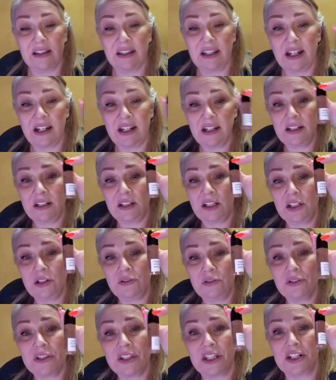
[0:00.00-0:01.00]
they
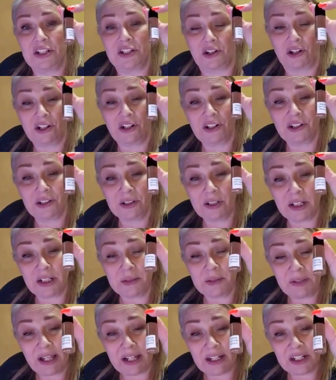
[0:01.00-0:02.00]
use the darker
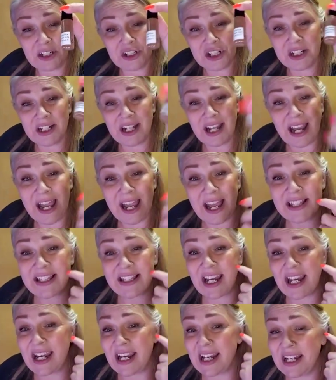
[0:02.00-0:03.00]
complexion as
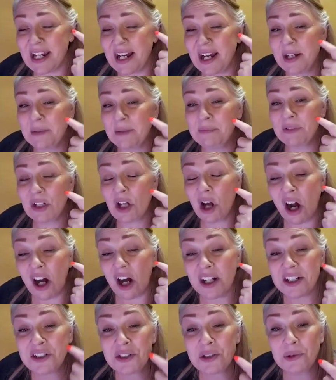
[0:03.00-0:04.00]
a
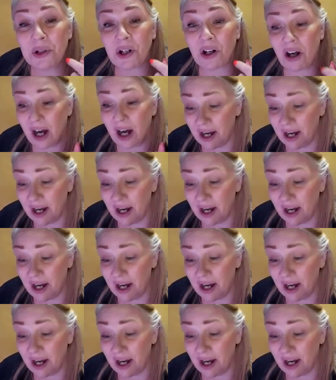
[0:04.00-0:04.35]
contour.